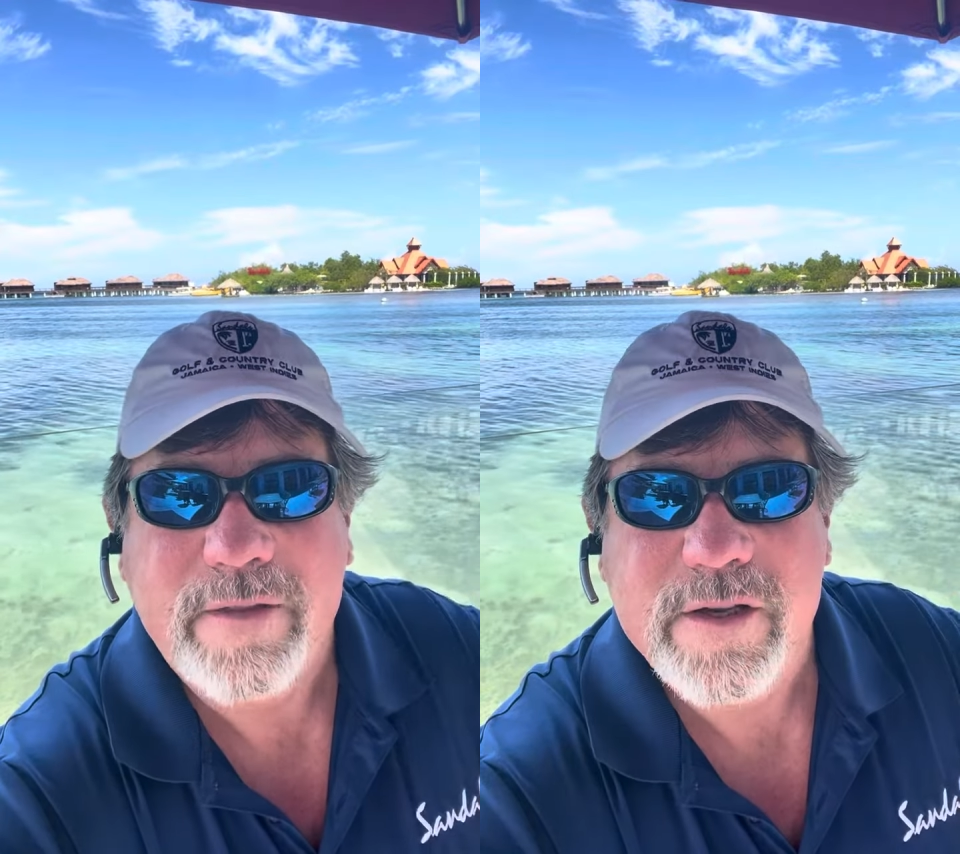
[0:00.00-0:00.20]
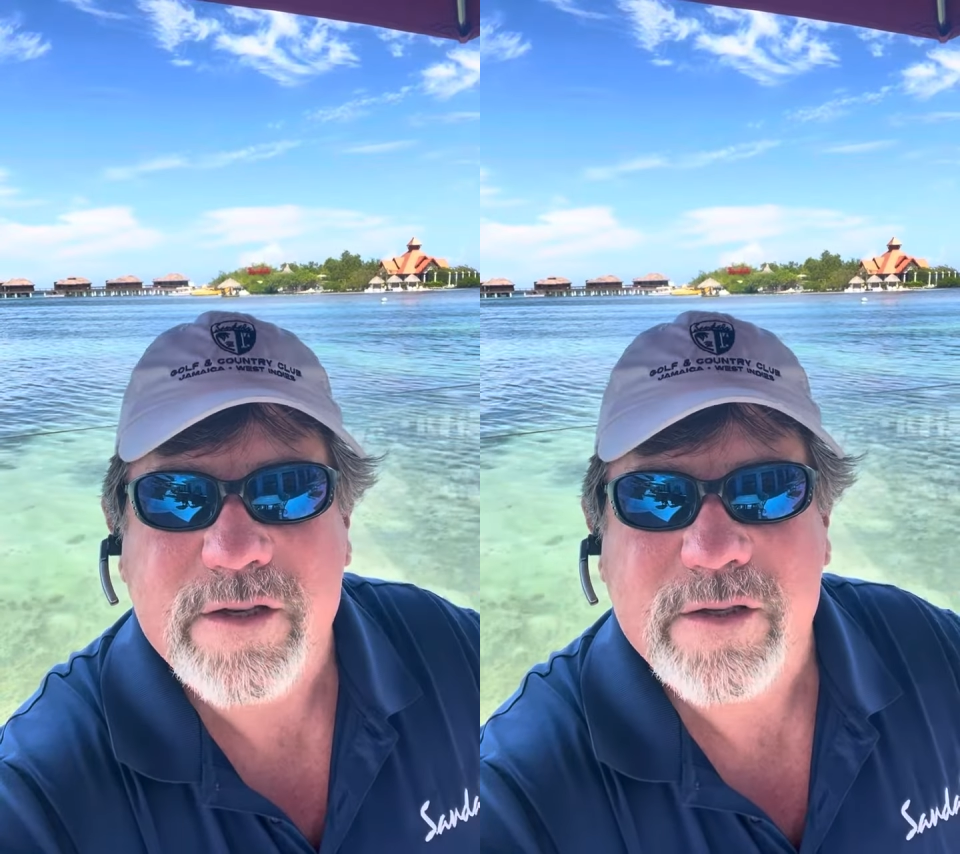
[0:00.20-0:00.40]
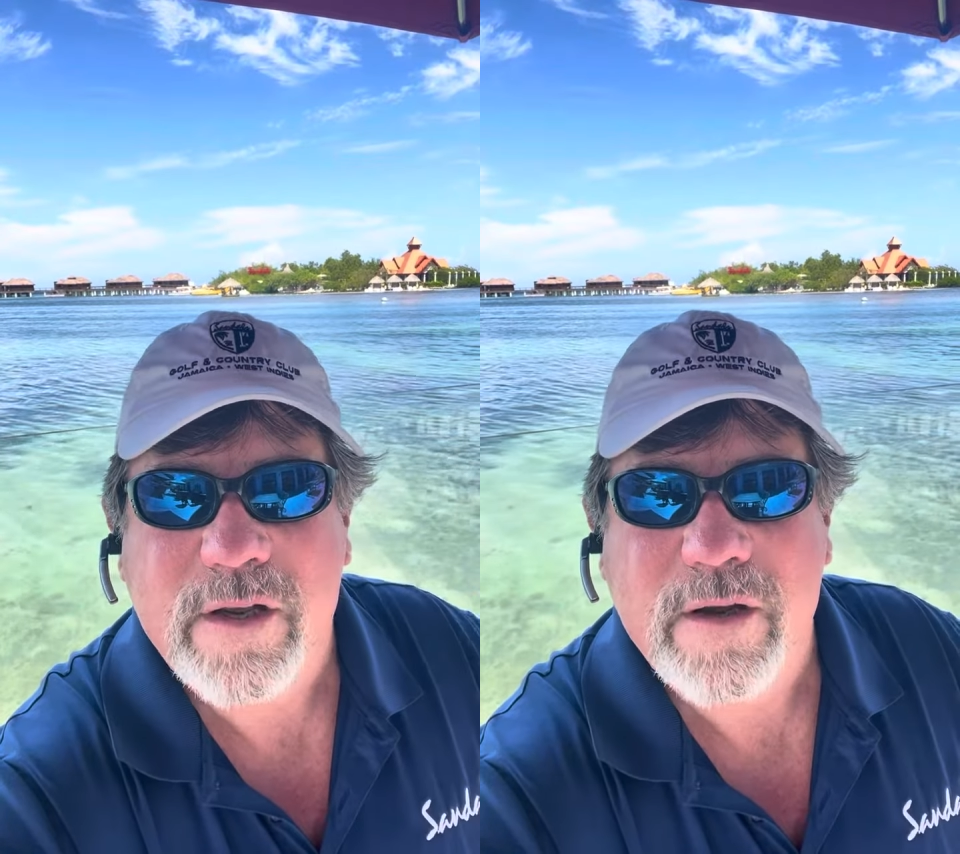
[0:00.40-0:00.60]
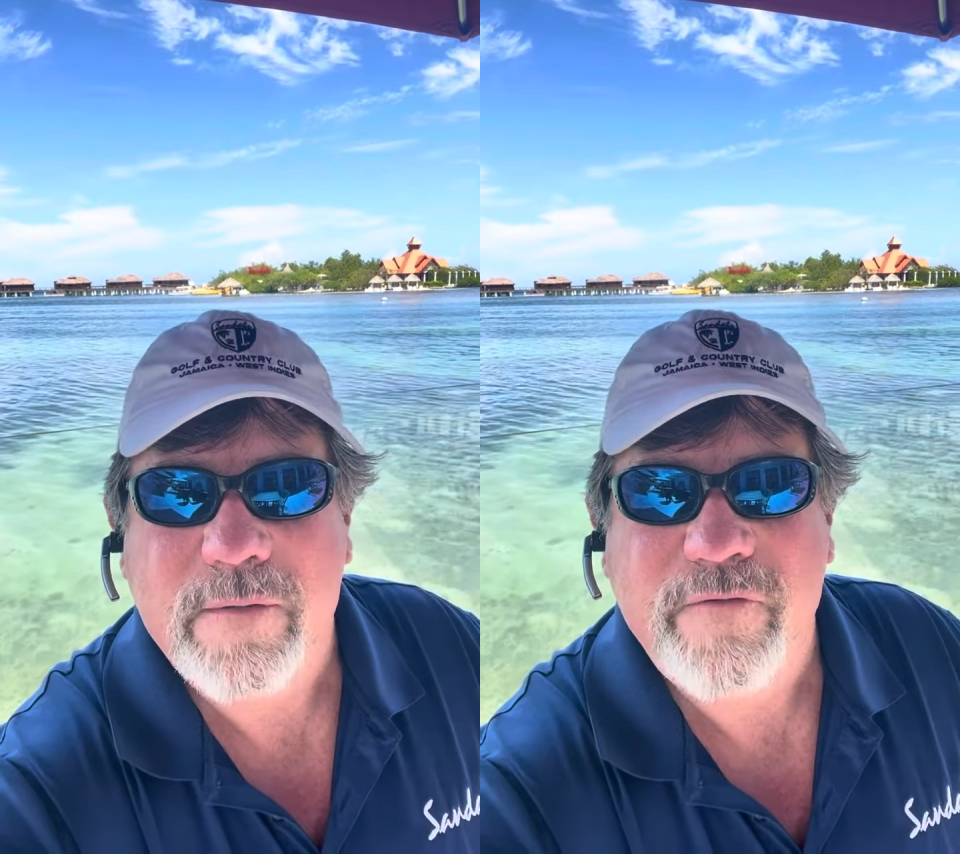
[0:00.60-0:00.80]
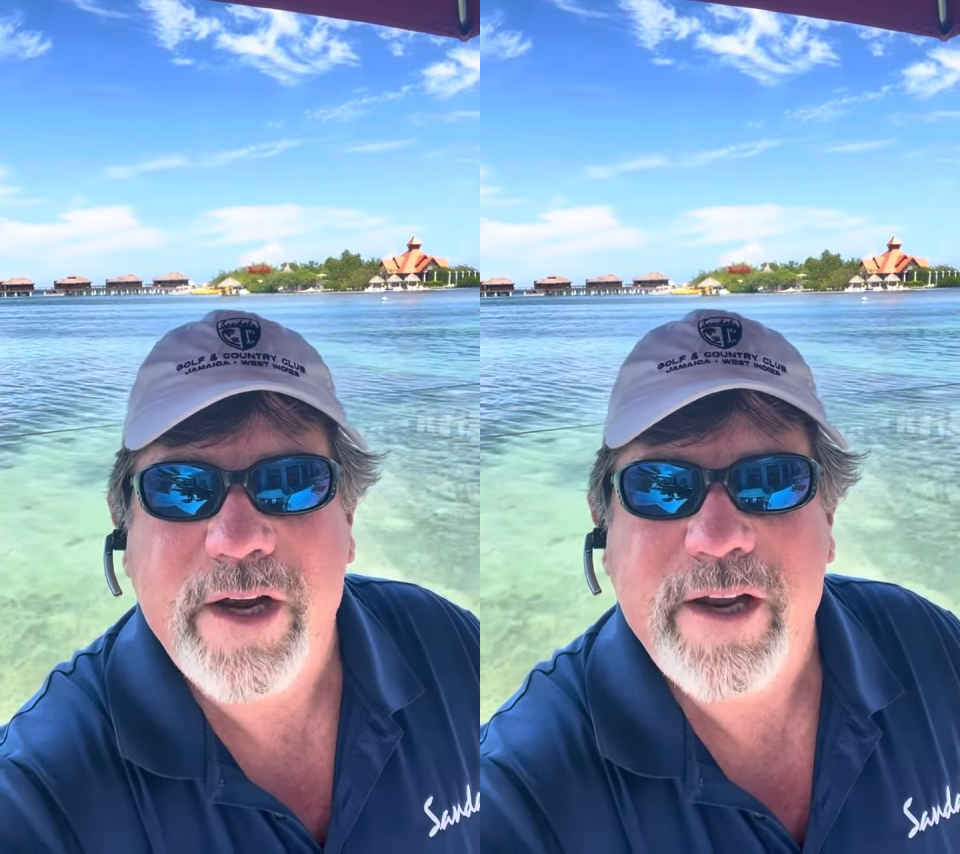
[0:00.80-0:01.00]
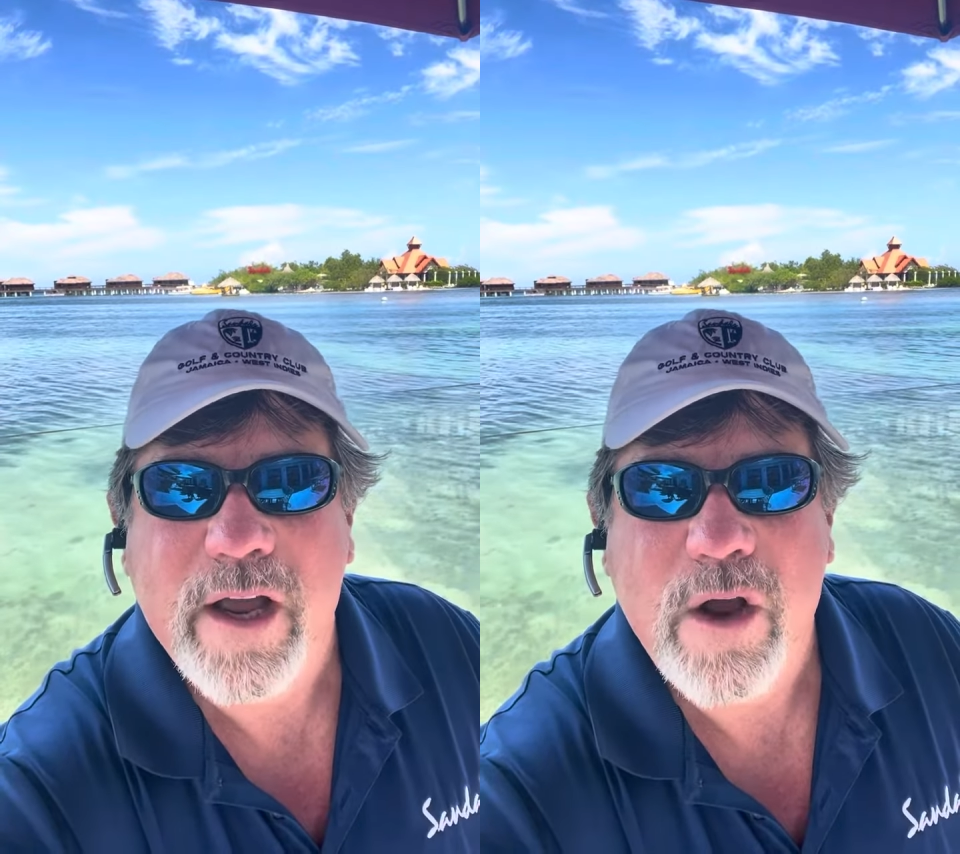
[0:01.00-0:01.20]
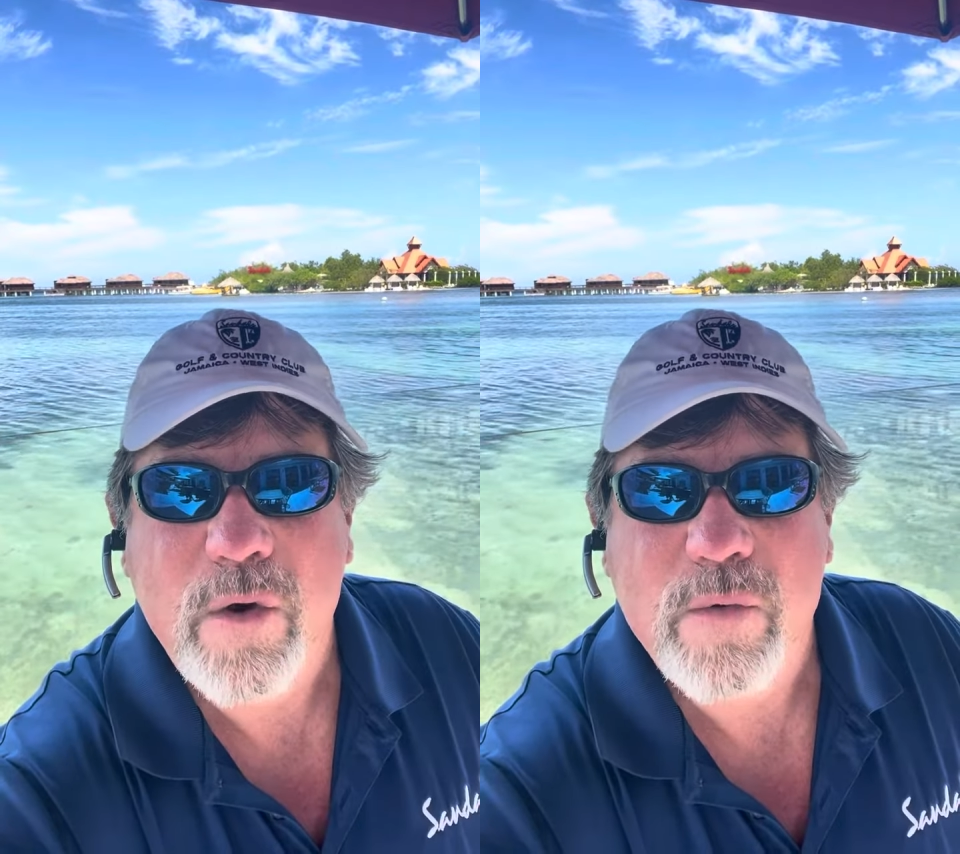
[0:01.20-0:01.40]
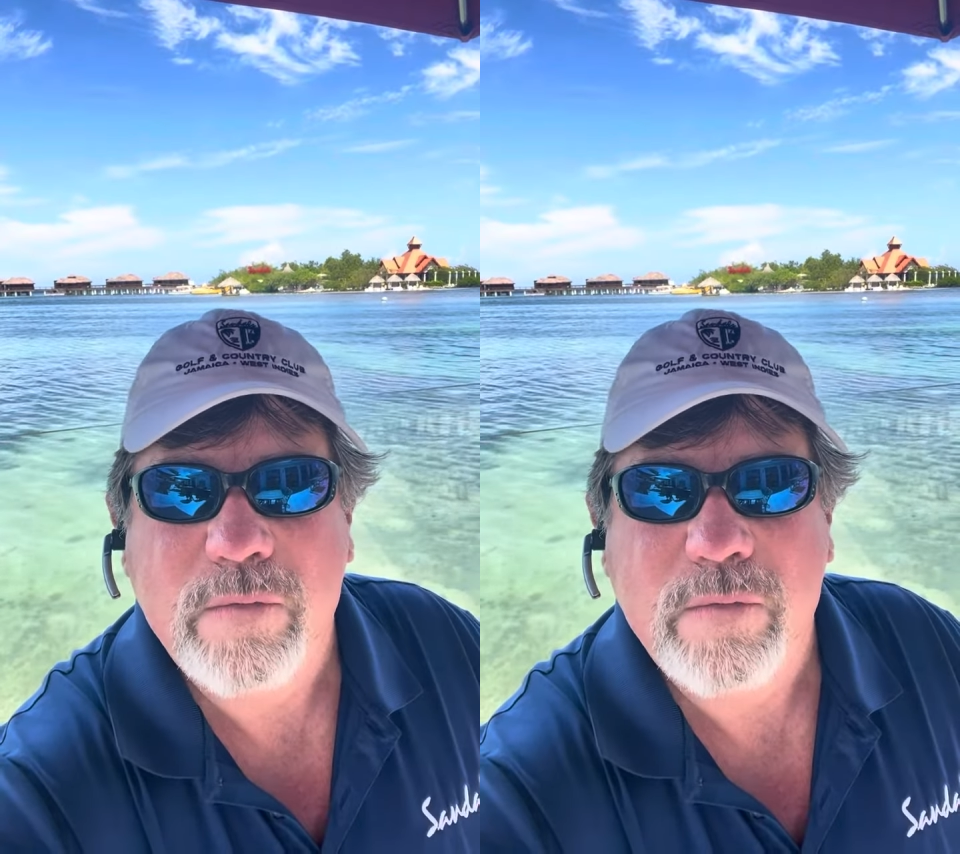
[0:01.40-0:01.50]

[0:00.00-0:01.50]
this video,